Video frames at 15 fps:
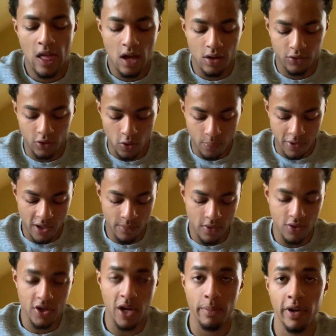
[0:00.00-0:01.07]
So pretty
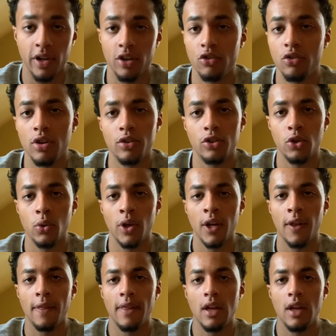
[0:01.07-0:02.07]
much I'm gonna get straight to it.